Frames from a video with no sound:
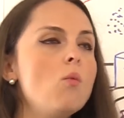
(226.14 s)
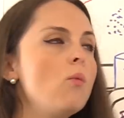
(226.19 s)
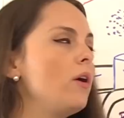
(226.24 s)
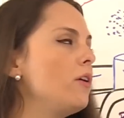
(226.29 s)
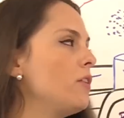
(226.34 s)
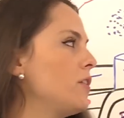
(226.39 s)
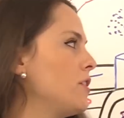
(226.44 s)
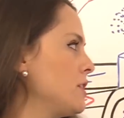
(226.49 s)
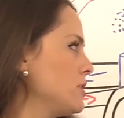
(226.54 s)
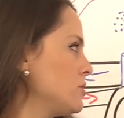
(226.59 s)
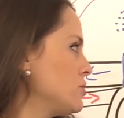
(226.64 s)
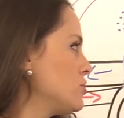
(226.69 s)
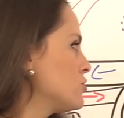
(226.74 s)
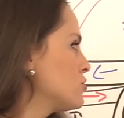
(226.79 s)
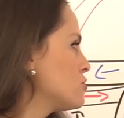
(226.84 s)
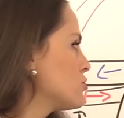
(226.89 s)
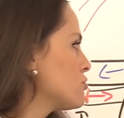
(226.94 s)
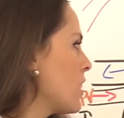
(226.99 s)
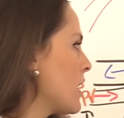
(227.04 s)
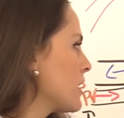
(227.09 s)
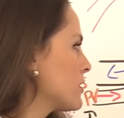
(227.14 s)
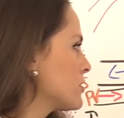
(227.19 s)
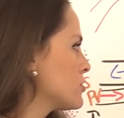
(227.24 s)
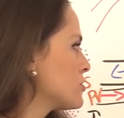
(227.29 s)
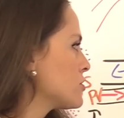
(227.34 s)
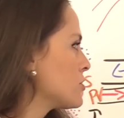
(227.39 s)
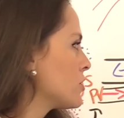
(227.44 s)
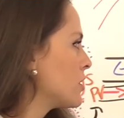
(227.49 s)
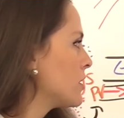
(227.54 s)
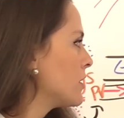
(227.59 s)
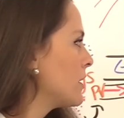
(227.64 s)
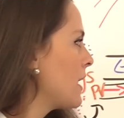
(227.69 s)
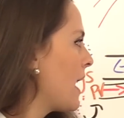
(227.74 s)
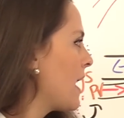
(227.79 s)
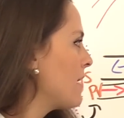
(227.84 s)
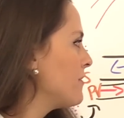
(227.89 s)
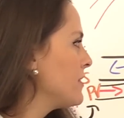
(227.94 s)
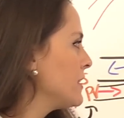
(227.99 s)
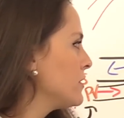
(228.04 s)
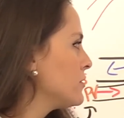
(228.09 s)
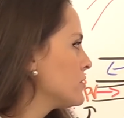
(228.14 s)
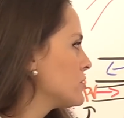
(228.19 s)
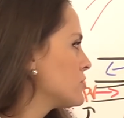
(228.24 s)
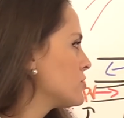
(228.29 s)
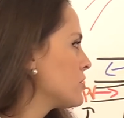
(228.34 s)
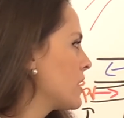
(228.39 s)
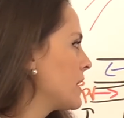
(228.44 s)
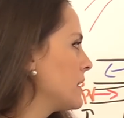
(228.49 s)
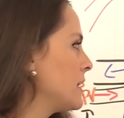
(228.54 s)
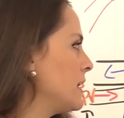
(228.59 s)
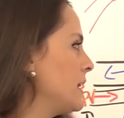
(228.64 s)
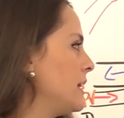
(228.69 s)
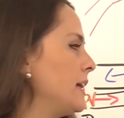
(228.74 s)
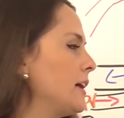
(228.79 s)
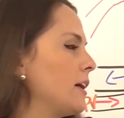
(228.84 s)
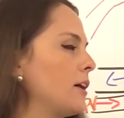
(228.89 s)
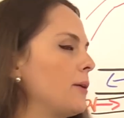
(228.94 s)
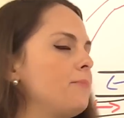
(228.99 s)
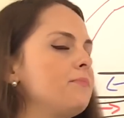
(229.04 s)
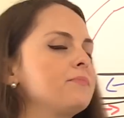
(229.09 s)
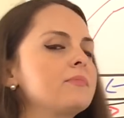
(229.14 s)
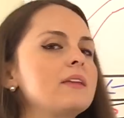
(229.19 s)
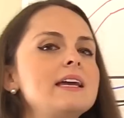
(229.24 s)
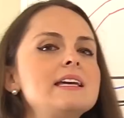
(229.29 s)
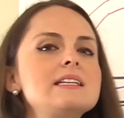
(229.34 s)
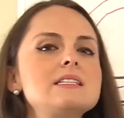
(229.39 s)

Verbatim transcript: Well, this structure, I have it illustrated here,